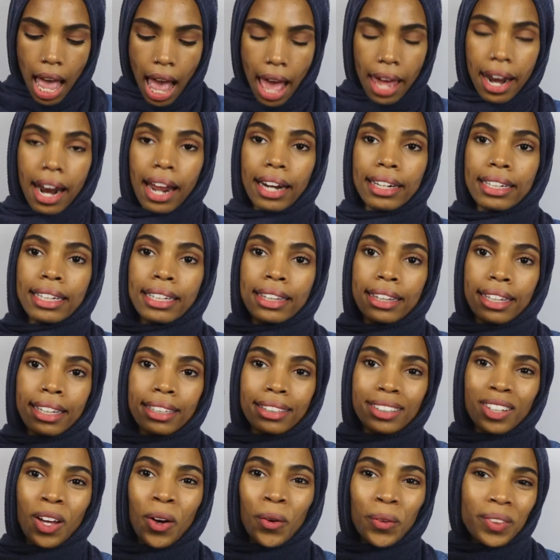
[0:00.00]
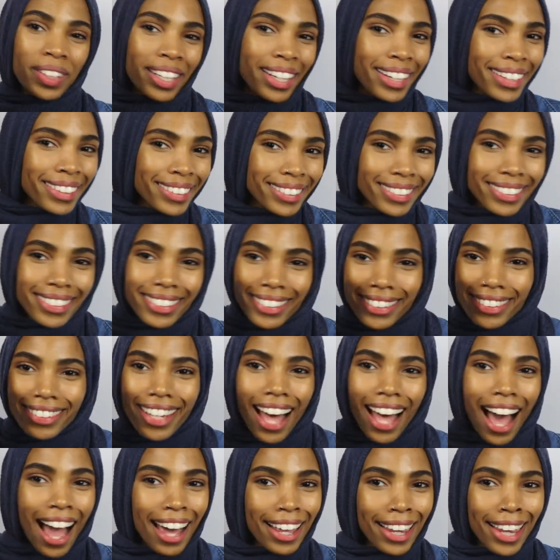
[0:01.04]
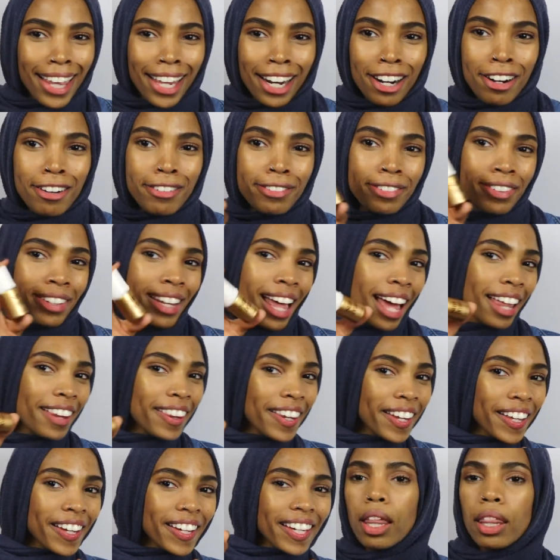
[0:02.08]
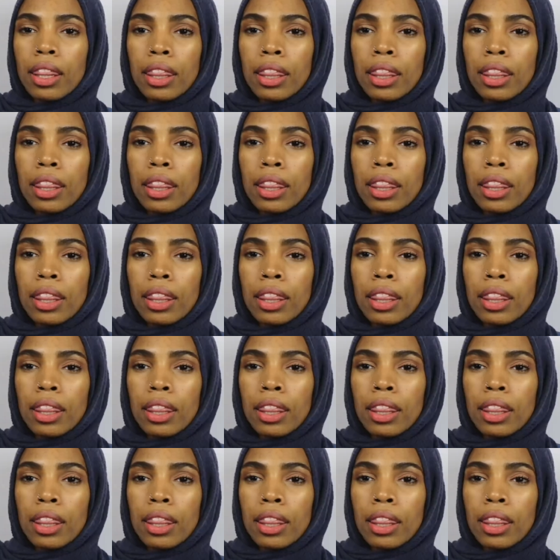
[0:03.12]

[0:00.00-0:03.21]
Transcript: and I need this golden highlighter for that look.